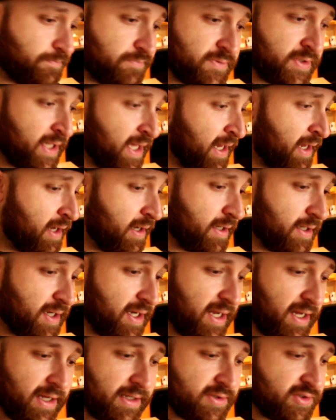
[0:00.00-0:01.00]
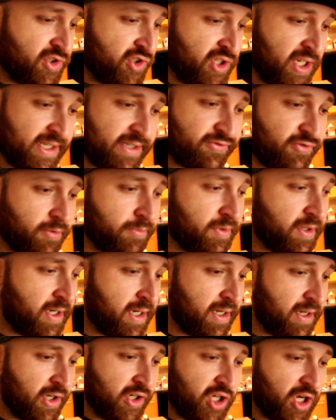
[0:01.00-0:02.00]
Yeah, just from
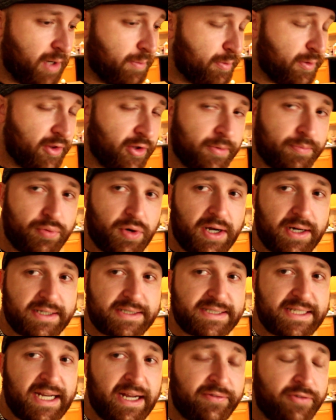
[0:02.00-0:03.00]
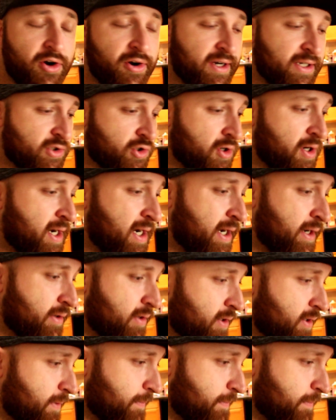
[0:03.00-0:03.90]
a couple of their products that I've already tried,